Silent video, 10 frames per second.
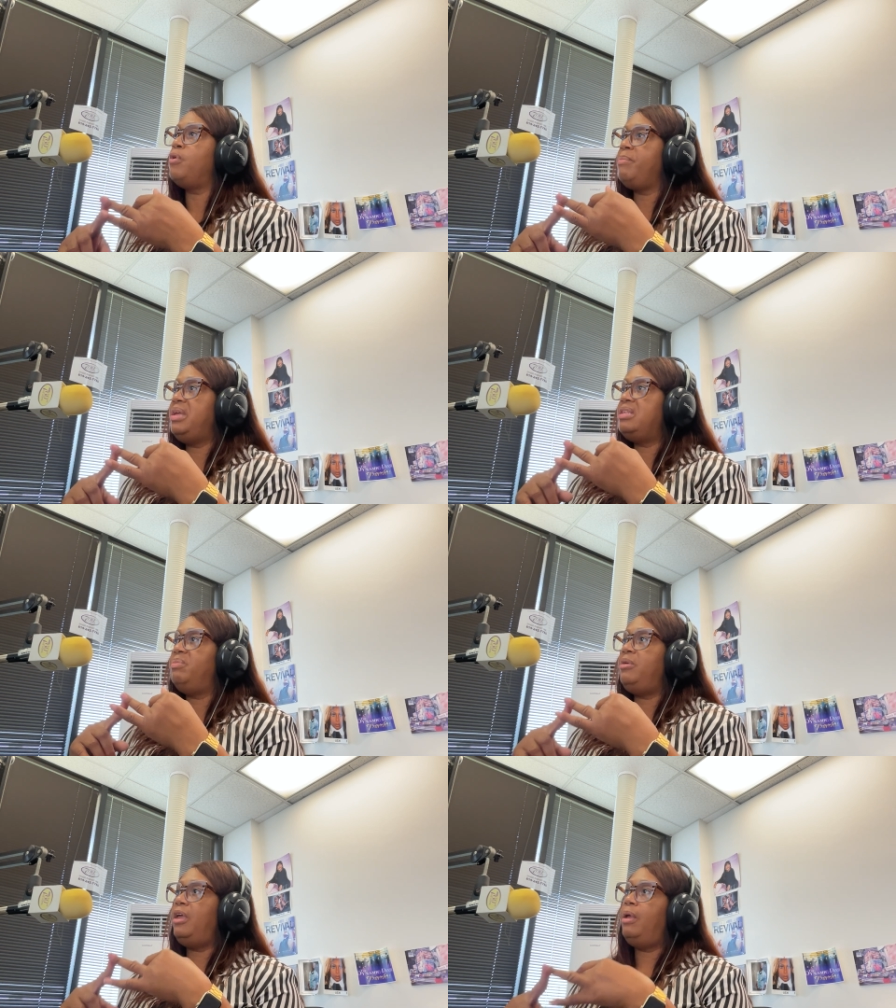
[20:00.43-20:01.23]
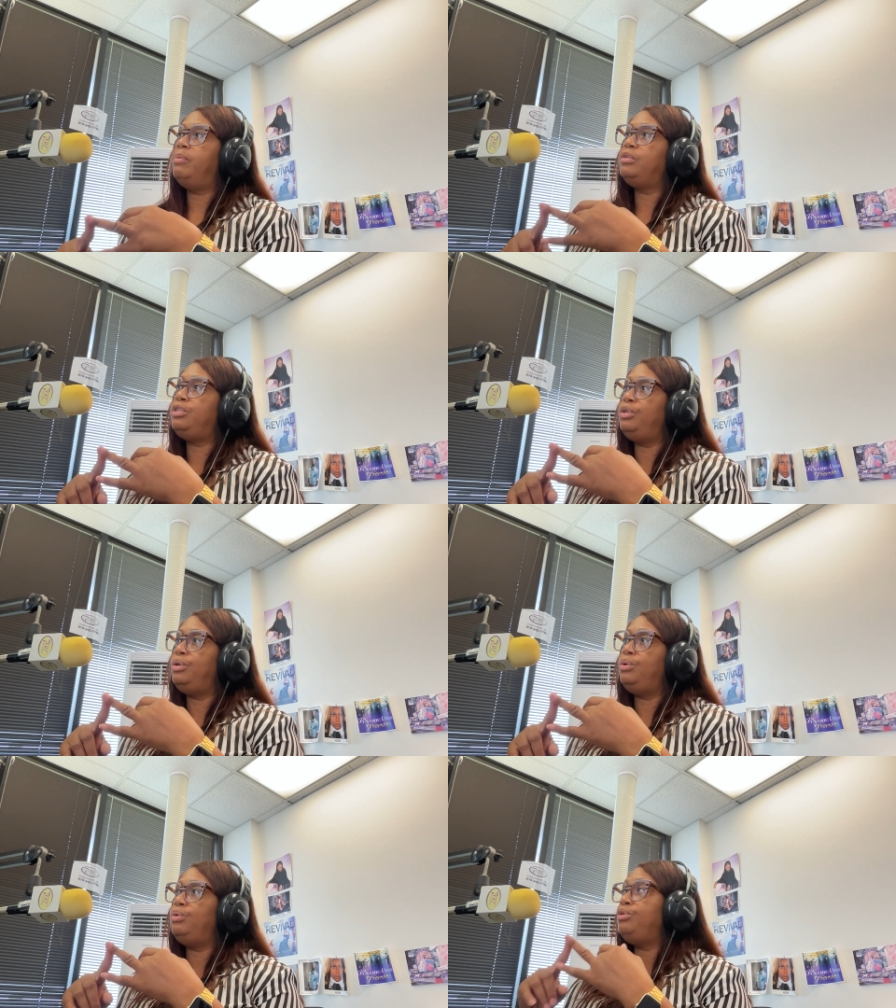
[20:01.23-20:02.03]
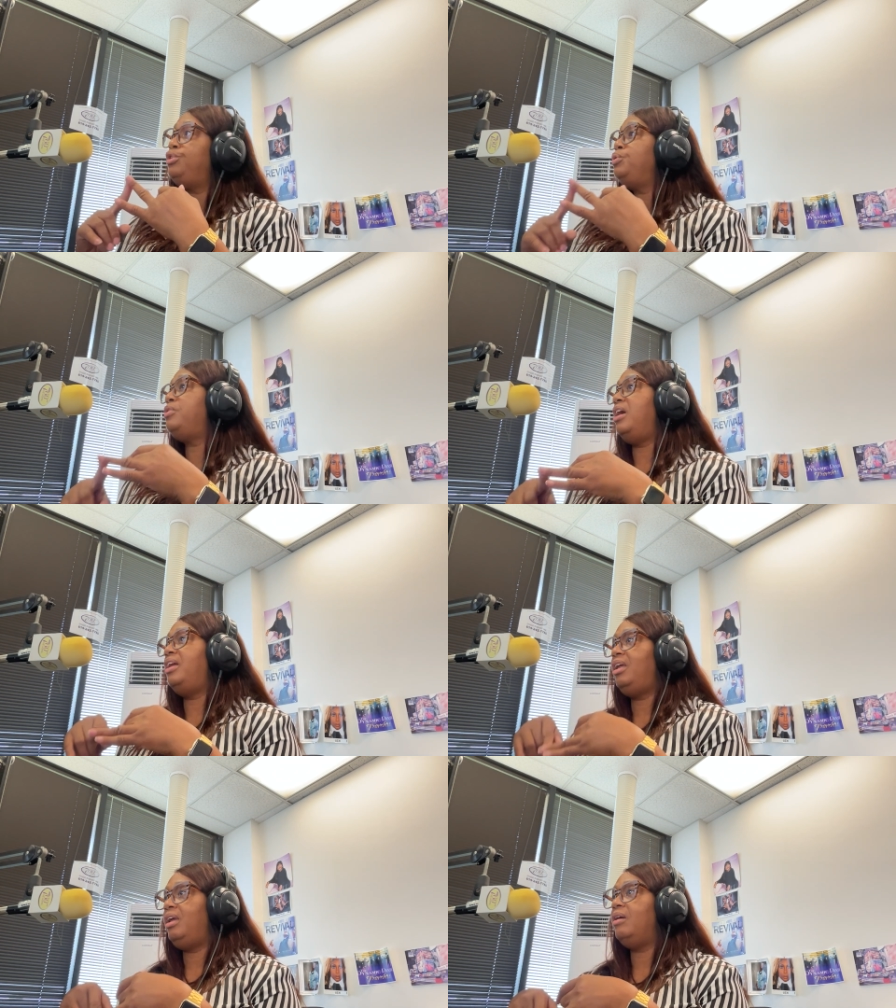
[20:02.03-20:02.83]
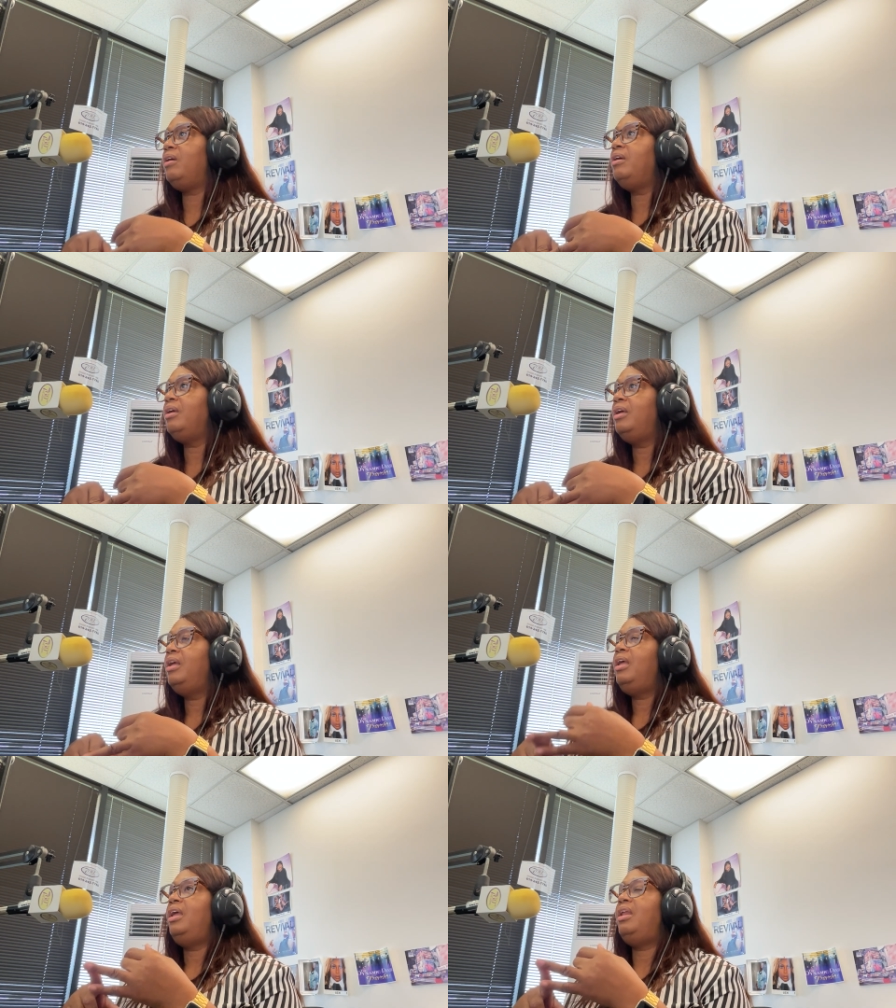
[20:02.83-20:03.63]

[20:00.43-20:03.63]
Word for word: for me to be able to do that here mm-hmm.